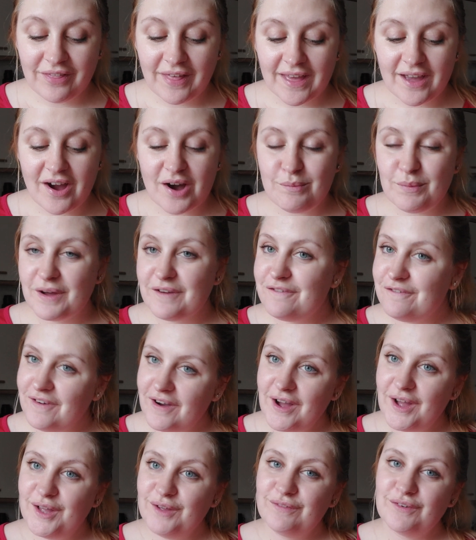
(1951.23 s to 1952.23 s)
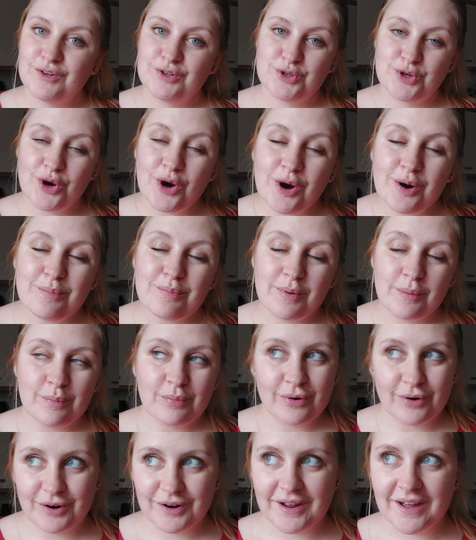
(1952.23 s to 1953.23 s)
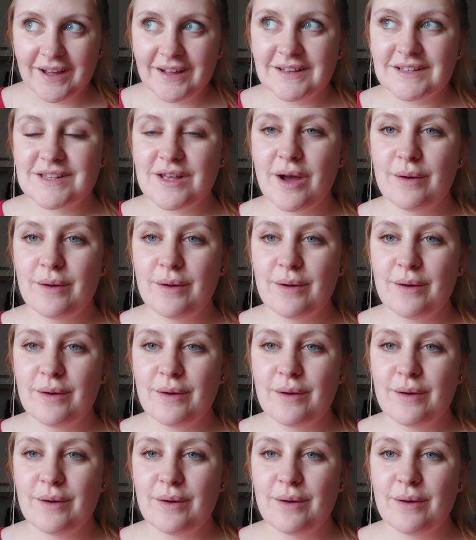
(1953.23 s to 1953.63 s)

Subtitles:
They are my 5 top products.